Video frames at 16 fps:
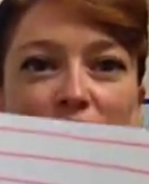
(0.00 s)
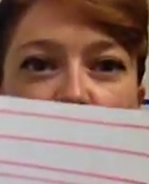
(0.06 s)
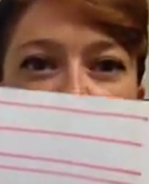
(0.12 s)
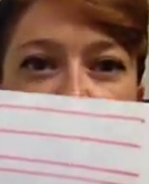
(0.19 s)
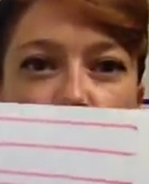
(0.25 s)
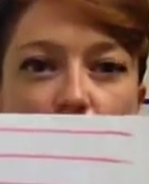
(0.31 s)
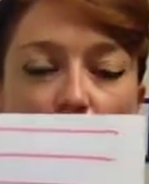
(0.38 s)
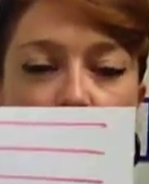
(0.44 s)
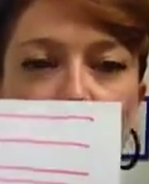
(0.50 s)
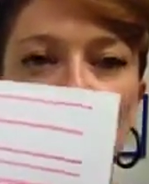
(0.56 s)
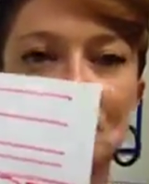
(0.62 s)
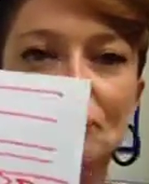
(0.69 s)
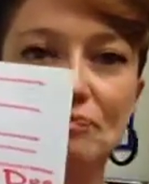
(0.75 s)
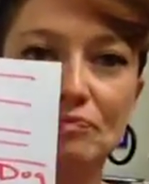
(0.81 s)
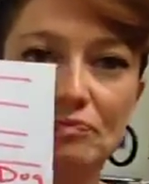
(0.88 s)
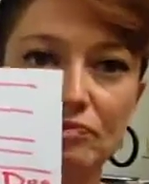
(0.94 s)
So,
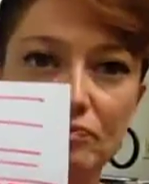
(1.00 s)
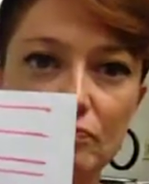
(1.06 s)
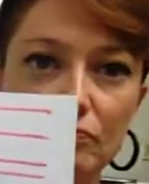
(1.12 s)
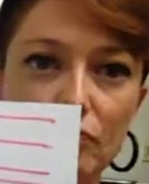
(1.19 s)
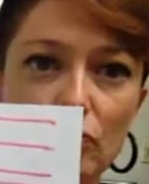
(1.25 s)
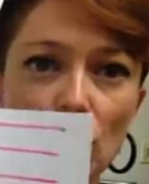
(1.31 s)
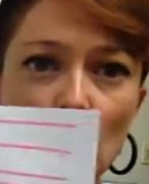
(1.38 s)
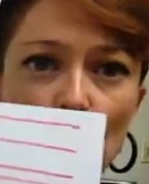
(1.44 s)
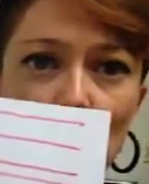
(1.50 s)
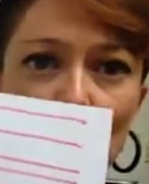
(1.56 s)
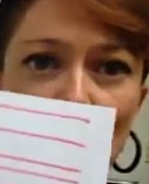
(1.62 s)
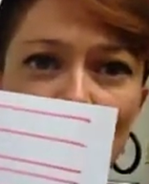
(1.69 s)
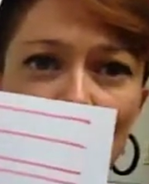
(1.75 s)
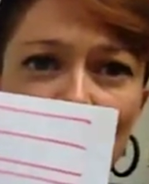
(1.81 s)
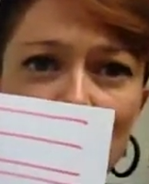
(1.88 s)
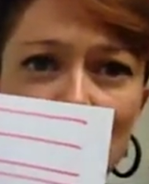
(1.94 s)

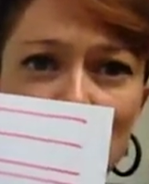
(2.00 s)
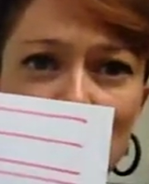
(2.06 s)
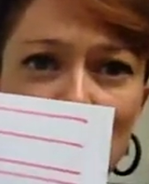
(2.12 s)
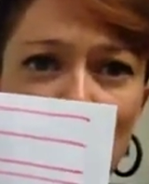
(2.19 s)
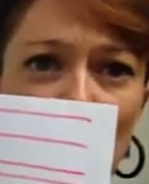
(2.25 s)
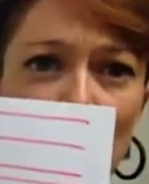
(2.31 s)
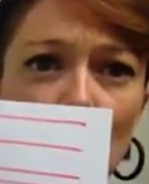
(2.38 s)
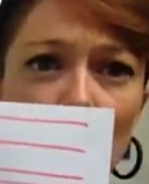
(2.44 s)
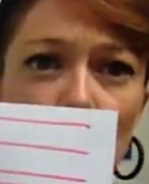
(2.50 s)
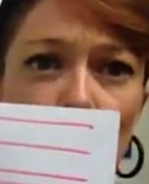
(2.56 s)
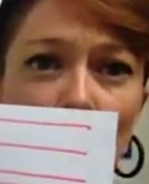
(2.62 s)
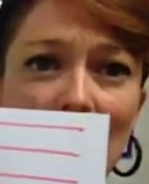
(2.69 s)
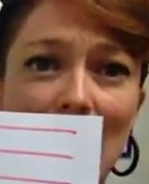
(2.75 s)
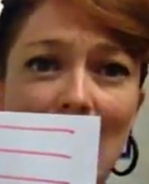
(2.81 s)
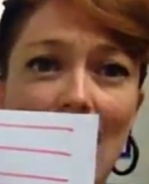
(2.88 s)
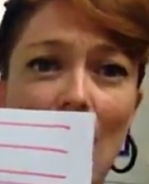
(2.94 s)
right in the middle,
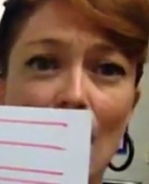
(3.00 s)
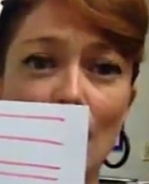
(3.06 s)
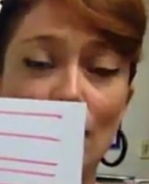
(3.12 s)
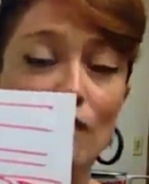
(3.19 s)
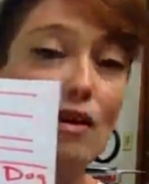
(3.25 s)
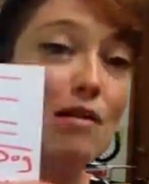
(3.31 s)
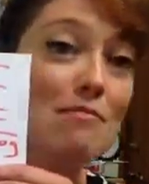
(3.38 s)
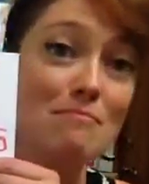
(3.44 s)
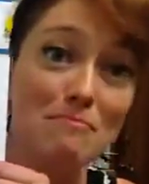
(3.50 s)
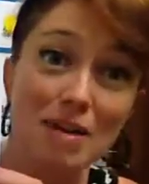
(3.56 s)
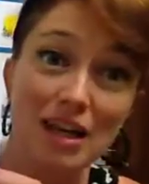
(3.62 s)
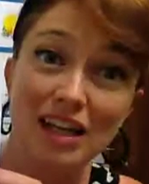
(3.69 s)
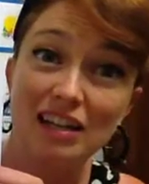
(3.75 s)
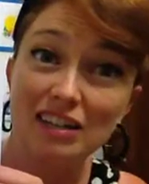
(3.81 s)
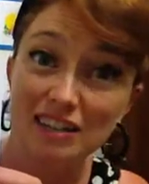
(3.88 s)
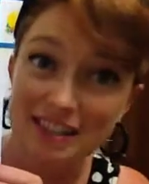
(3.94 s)
we have
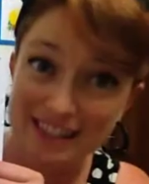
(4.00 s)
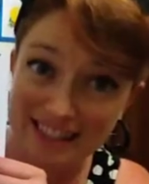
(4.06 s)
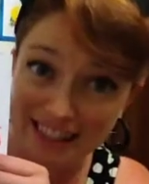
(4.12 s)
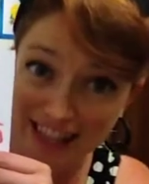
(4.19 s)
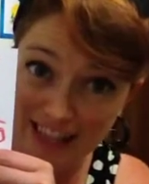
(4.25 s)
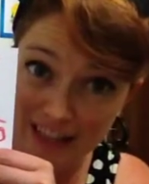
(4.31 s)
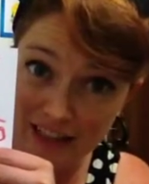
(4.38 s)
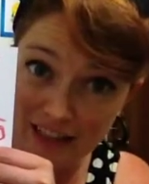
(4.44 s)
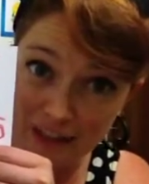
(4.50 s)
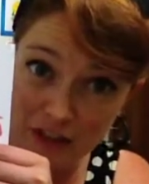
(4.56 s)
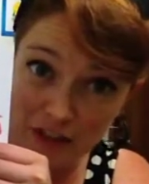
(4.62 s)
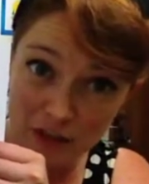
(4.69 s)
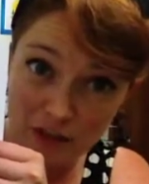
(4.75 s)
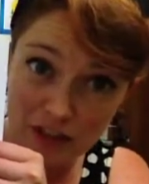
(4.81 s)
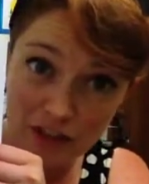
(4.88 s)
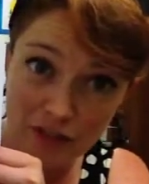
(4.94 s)
middle C,
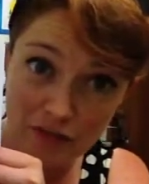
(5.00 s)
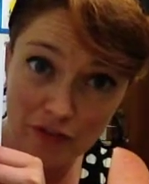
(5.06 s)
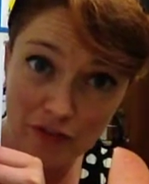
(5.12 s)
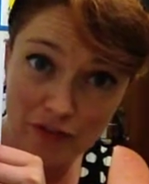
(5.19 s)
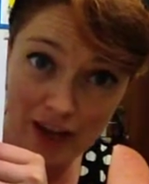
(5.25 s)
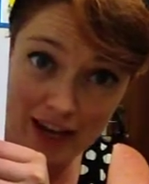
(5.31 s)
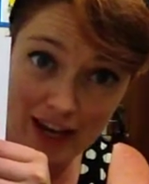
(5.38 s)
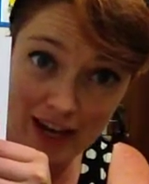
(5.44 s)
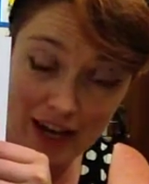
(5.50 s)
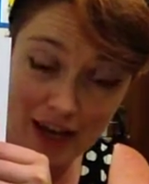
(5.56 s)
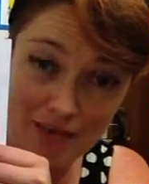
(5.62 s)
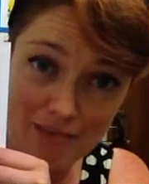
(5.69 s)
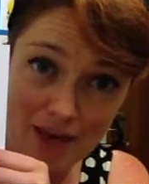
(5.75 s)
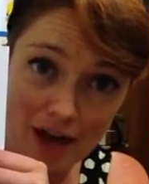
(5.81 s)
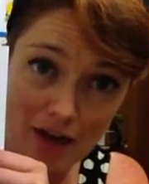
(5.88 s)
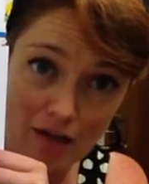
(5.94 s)
which if you've taken any
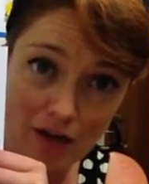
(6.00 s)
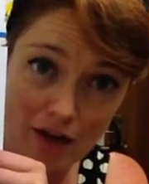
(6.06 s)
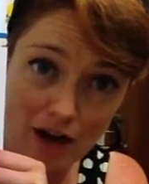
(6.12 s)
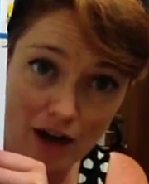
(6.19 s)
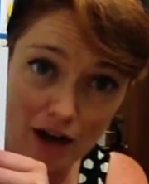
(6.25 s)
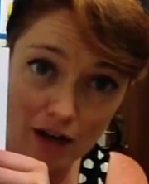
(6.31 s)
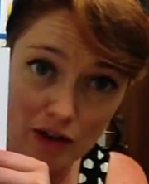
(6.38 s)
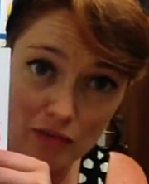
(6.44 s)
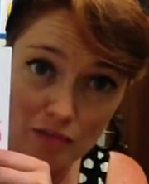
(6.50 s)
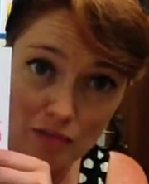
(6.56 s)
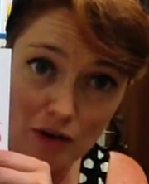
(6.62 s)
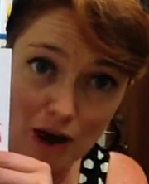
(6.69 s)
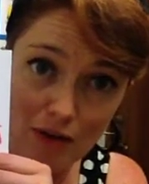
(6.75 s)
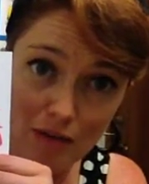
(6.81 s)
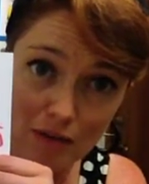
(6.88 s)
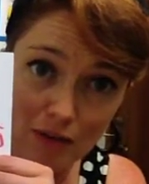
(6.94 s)
piano at all, you
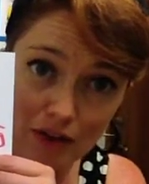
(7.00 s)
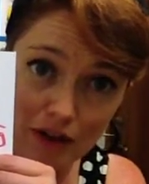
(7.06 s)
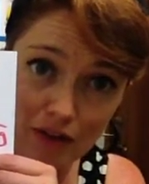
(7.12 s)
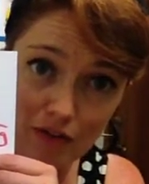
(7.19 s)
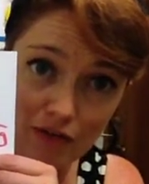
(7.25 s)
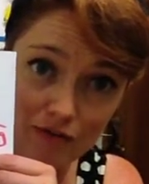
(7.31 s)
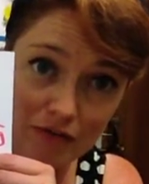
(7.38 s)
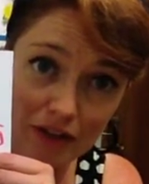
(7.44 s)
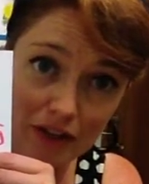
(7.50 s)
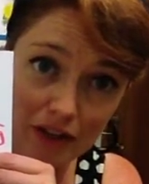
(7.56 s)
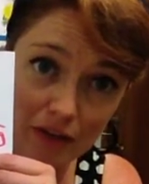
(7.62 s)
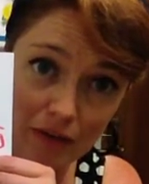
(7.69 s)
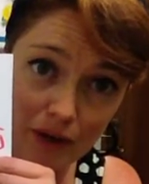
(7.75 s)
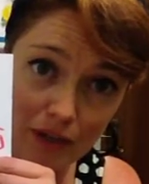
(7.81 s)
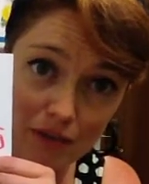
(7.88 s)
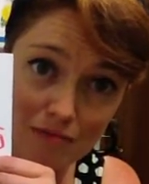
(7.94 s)
probably are familiar
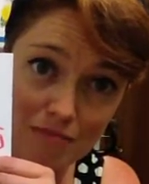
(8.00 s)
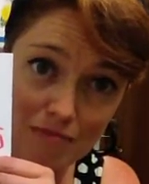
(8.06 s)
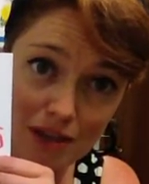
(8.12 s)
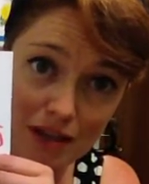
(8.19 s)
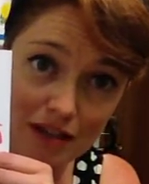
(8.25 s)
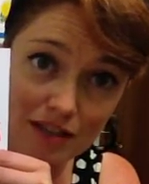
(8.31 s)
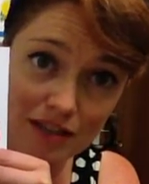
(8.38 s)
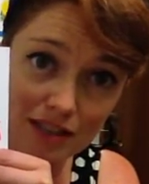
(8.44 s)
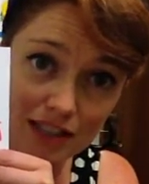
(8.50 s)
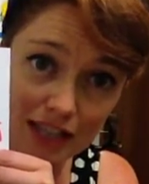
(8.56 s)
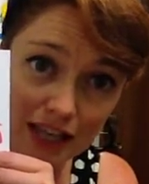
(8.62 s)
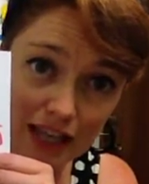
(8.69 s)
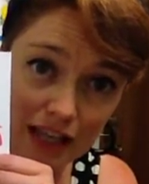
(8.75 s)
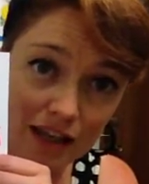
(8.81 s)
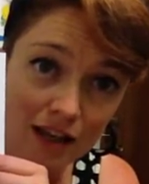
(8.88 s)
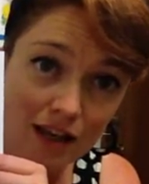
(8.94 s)
with. Middle
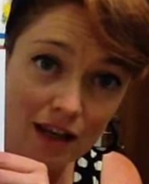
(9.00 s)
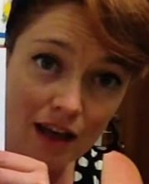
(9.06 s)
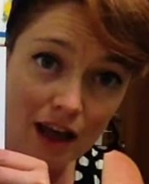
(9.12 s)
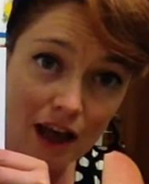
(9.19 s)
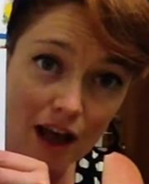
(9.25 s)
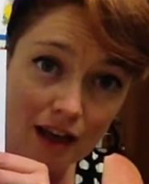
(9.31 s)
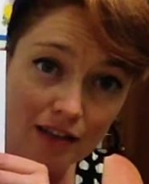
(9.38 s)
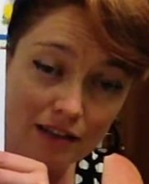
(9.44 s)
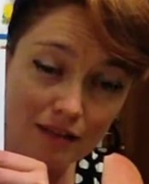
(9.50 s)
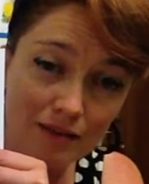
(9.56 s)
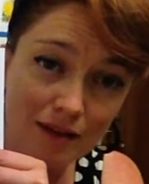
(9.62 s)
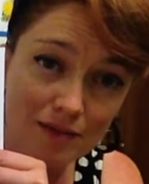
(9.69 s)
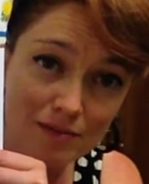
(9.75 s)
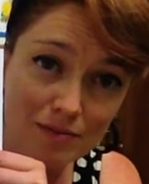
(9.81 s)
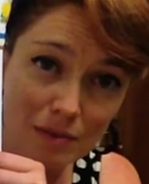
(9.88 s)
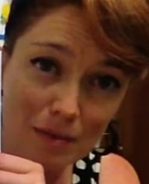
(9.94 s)
C, uh,
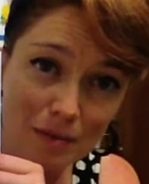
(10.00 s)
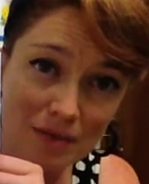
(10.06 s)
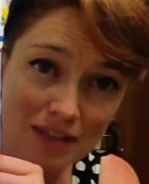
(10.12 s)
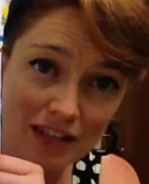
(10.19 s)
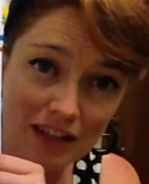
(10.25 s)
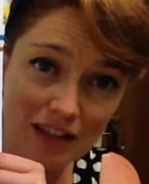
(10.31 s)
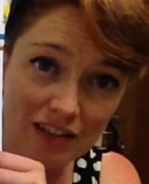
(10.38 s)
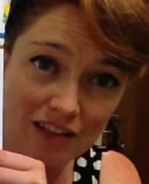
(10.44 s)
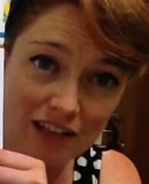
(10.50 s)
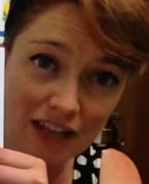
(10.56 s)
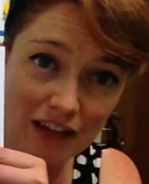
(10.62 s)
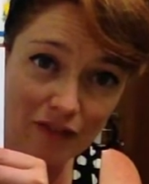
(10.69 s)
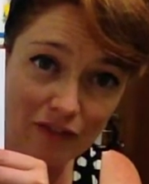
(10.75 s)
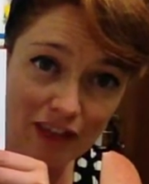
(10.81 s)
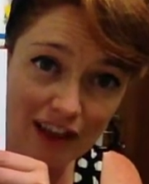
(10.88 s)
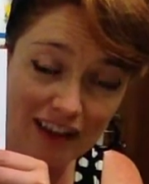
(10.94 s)
sometimes people say it looks like
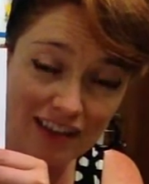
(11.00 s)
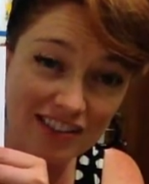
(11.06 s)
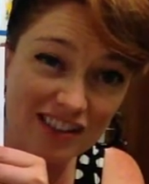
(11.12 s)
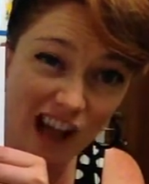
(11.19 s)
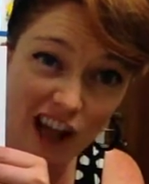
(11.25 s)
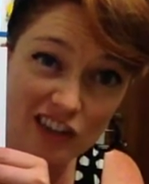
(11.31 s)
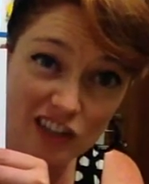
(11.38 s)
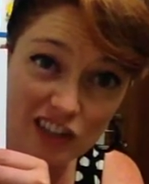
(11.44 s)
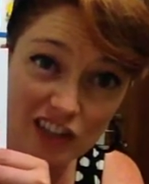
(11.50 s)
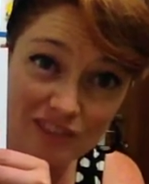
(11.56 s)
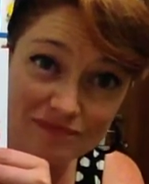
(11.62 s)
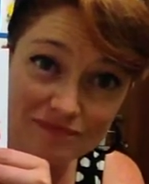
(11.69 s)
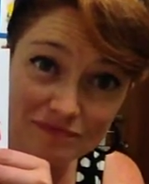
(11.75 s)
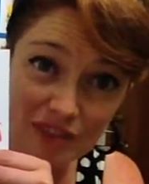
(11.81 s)
a flying saucer.